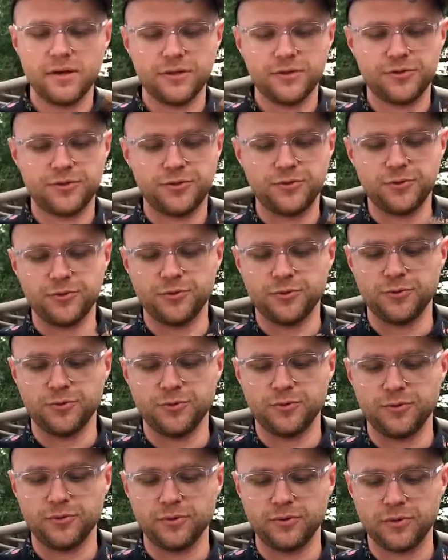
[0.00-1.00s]

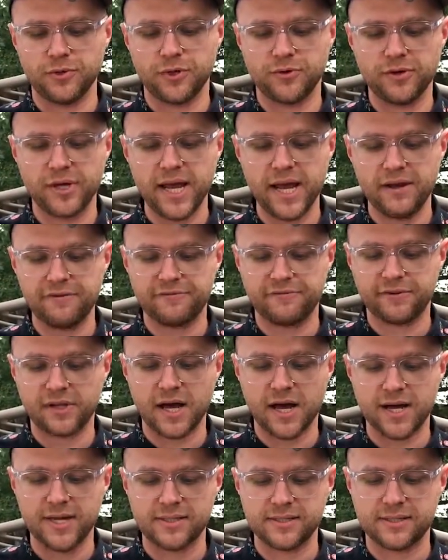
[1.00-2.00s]
to create
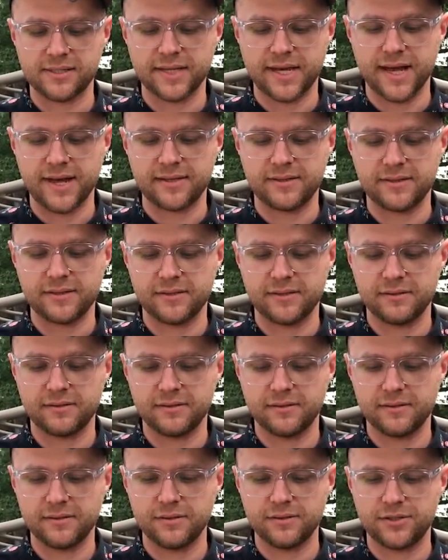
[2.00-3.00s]
flies that
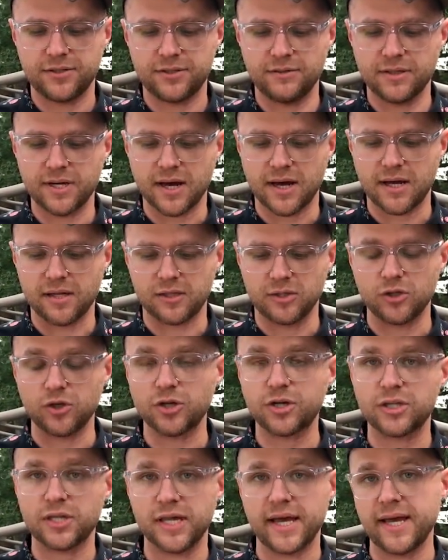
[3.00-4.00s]

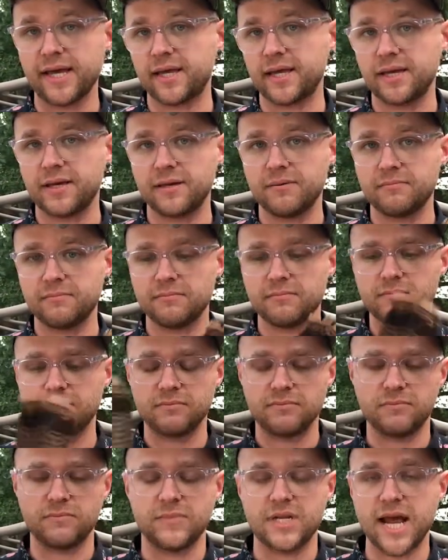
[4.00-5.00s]
look like
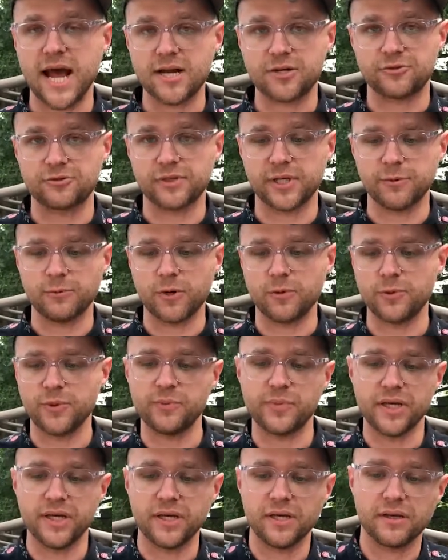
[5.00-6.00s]
naturally what would
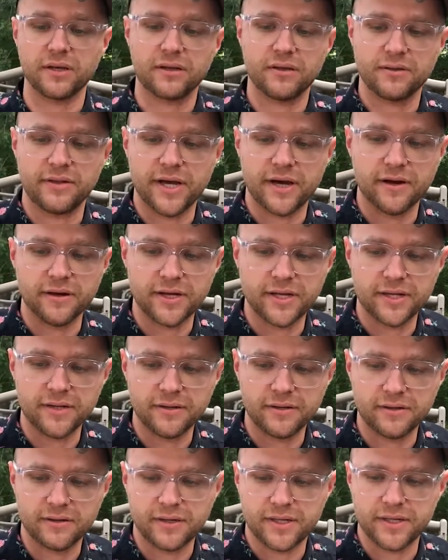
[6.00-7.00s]
be there
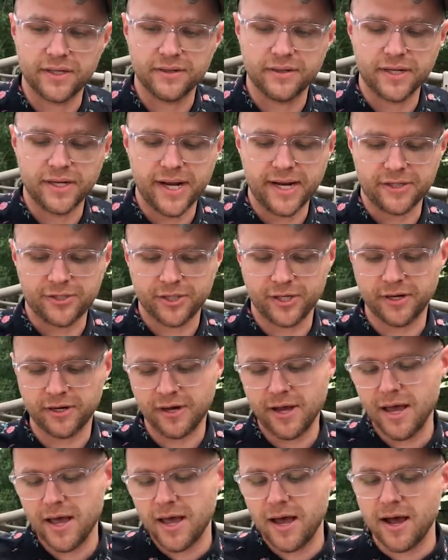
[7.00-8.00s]
in the nature.
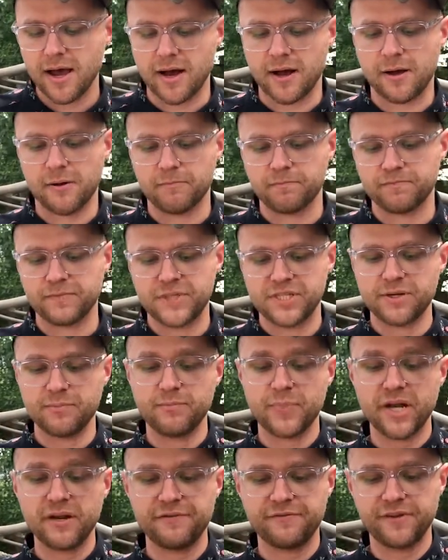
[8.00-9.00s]
Some
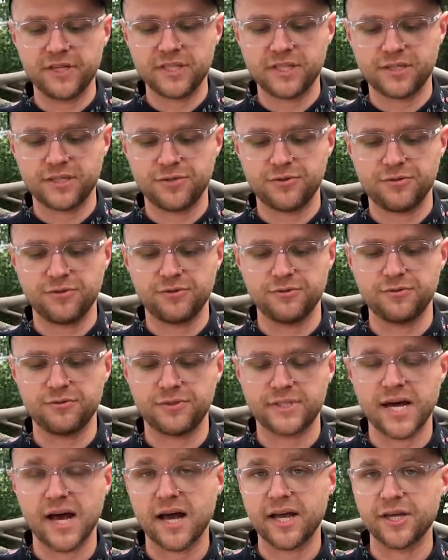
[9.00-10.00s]
benefits to
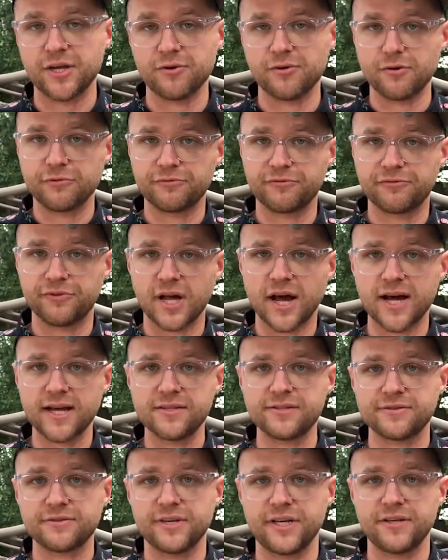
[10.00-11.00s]
tying your own
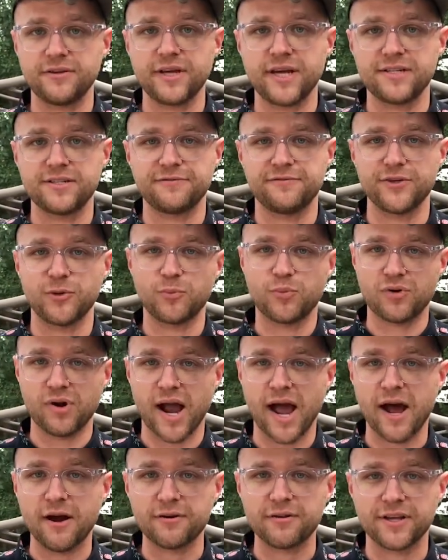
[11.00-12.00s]
flies are that you get to feel
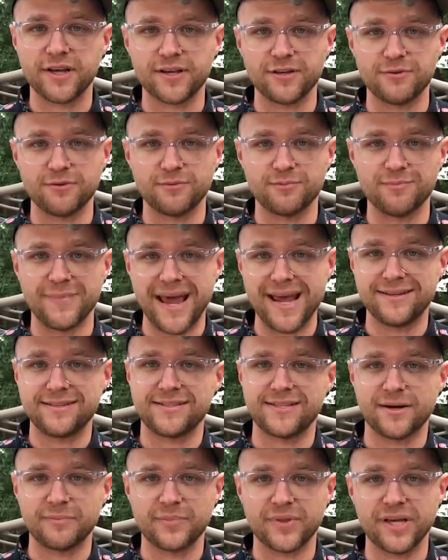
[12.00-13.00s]
proud that you made
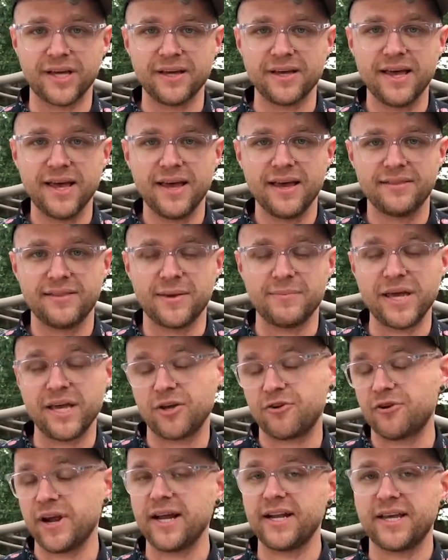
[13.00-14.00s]
something. They make
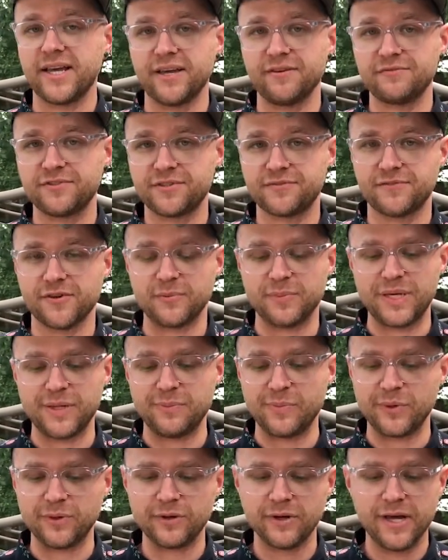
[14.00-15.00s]
great gifts for
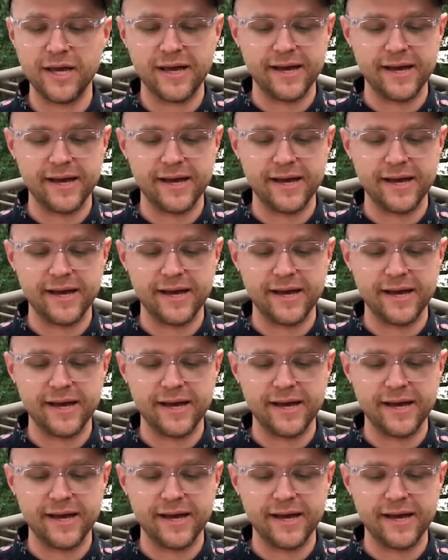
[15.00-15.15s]
people,